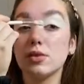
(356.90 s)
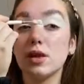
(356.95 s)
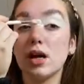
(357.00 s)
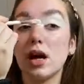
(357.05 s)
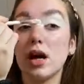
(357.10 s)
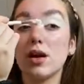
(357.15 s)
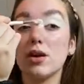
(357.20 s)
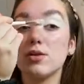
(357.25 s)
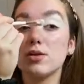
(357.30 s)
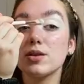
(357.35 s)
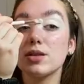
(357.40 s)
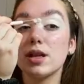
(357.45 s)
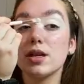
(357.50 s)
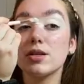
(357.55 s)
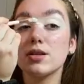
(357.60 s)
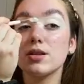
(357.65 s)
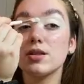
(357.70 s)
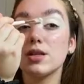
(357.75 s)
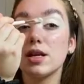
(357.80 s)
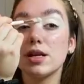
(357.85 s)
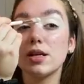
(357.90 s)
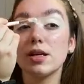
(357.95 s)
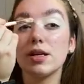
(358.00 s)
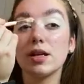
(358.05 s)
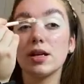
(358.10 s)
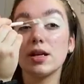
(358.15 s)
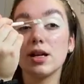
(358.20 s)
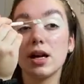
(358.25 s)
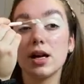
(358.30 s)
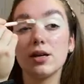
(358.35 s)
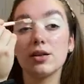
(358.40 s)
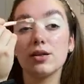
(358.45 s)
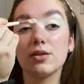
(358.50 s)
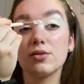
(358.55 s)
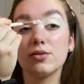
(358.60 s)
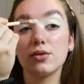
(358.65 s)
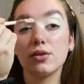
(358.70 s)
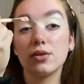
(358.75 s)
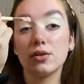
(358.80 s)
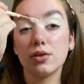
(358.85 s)
I always like to take it kind of
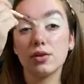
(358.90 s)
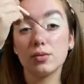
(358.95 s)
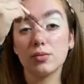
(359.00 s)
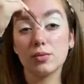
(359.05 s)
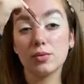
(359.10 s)
up,